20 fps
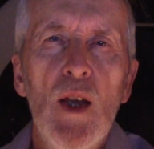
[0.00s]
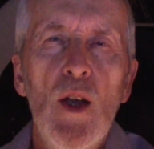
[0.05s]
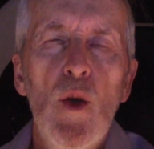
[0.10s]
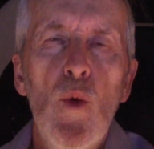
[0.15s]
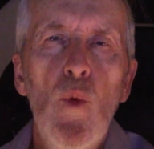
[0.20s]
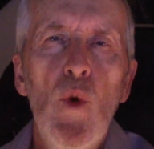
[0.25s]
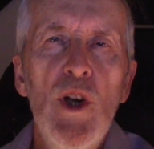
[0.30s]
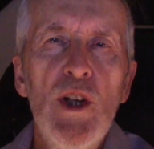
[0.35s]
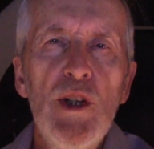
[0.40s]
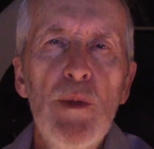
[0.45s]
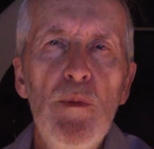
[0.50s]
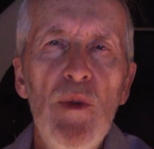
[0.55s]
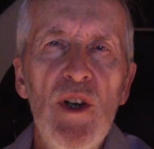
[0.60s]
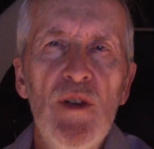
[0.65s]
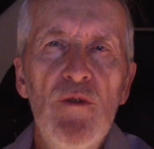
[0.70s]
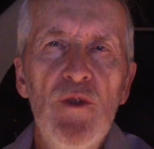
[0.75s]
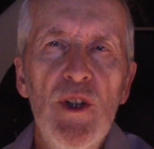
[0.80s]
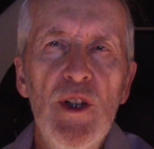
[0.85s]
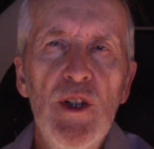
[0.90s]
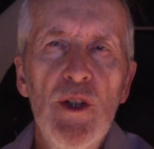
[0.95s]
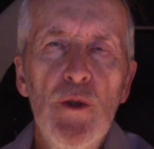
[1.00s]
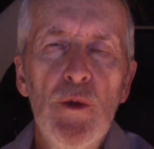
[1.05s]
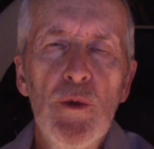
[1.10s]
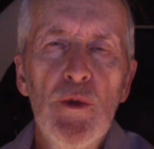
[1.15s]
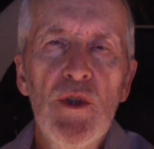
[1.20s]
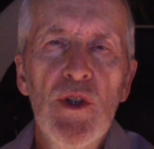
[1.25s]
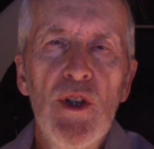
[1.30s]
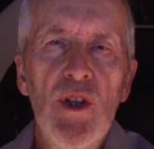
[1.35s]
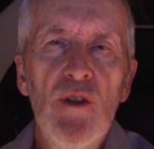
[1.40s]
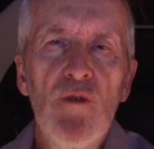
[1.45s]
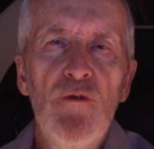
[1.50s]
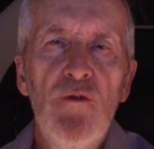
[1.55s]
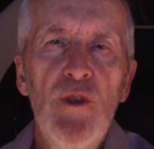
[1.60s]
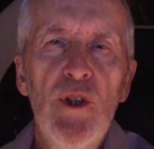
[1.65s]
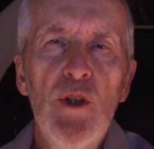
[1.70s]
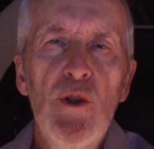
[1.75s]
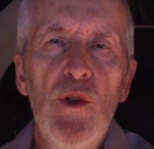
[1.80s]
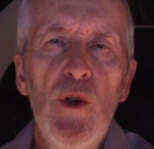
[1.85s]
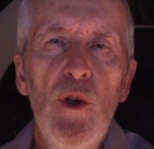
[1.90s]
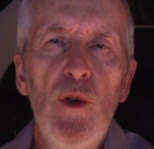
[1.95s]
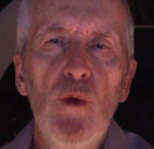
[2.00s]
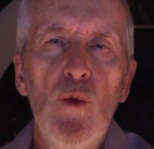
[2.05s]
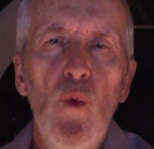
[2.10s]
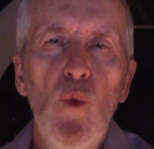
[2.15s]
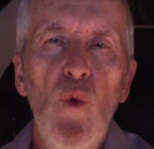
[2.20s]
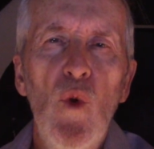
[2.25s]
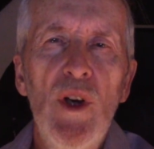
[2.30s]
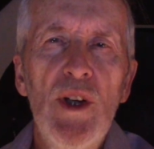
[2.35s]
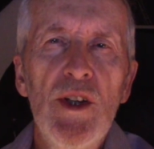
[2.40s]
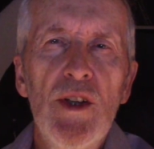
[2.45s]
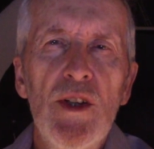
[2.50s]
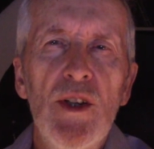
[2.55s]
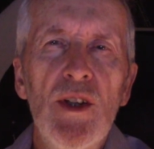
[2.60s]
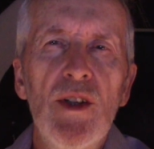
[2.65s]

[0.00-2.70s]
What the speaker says: Watch my videos and figure out what